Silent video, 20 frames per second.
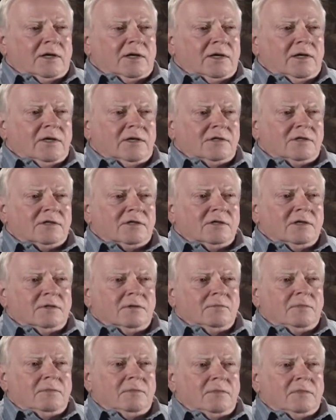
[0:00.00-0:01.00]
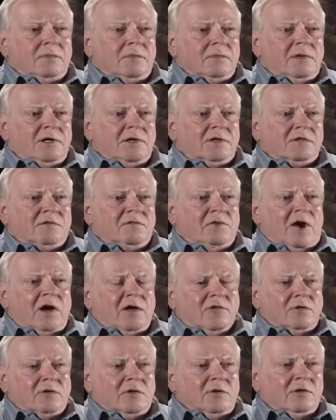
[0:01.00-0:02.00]
His, his
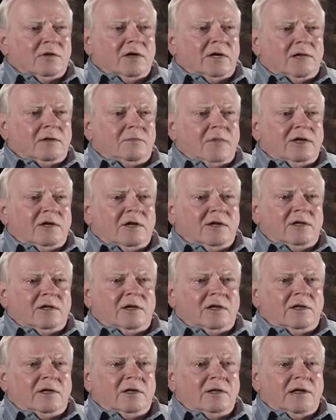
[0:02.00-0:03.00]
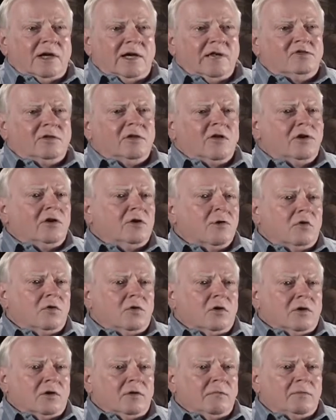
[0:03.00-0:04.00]
father had been in the Eighth Air
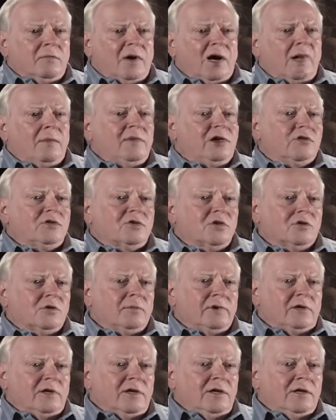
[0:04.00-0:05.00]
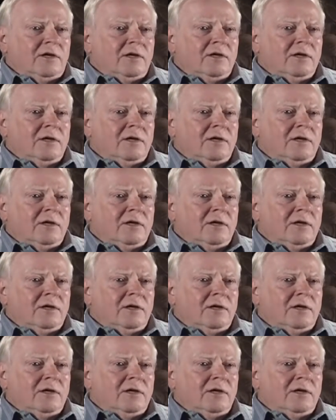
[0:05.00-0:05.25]
Corps bombing Germany.